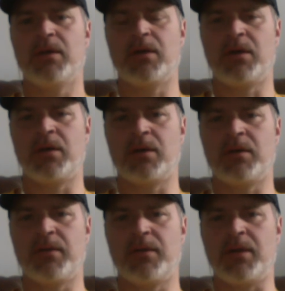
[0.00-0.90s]
Uh,
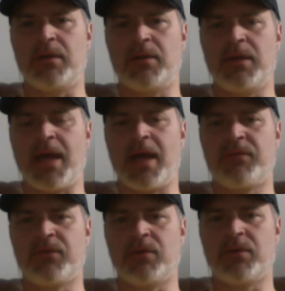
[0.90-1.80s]
the the
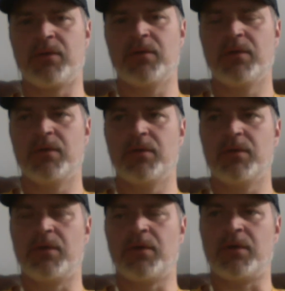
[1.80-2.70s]
after
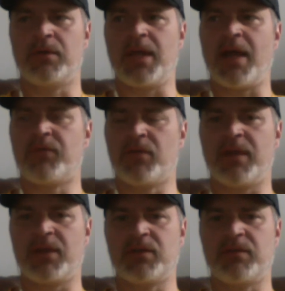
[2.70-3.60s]
uh, the after
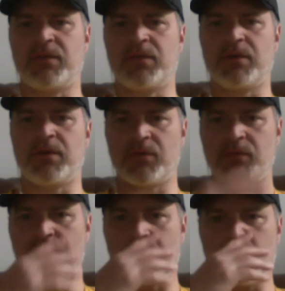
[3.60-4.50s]
effects of a of a
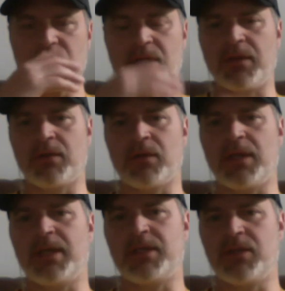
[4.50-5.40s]
revolution in the early
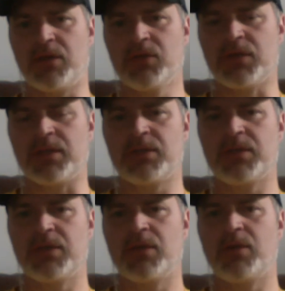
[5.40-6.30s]
1800s.
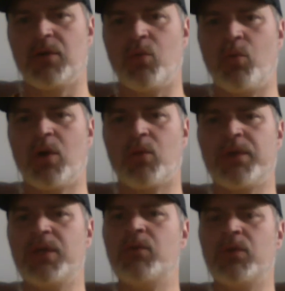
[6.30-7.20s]
What were
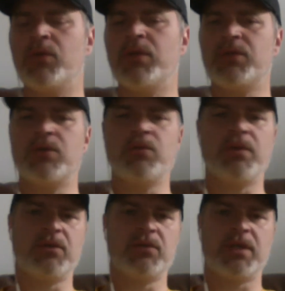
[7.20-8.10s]
you alluding to
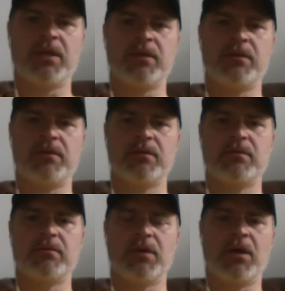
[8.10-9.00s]
when you said
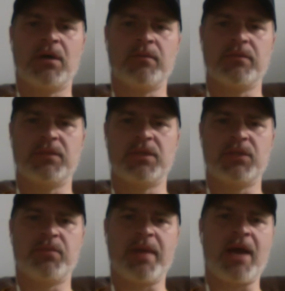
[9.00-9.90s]
um,
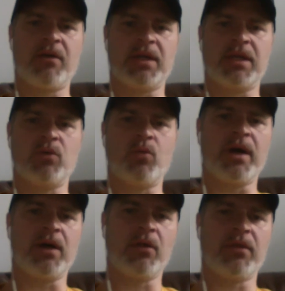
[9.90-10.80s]
disparity in
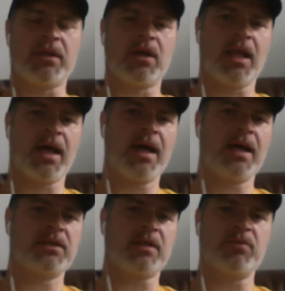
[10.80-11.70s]
wealth and
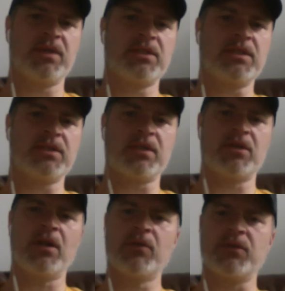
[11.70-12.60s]
class and business and
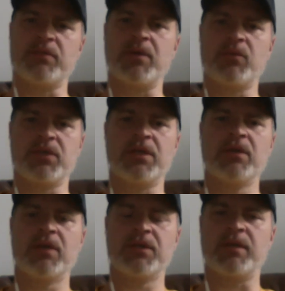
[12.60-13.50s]
colorism? It was an
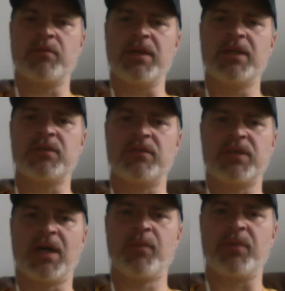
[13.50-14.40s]
interesting mix of
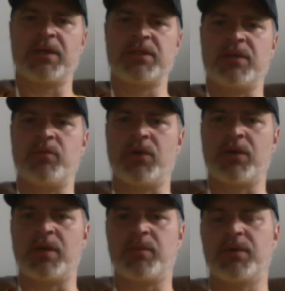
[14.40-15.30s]
topics that you brought up.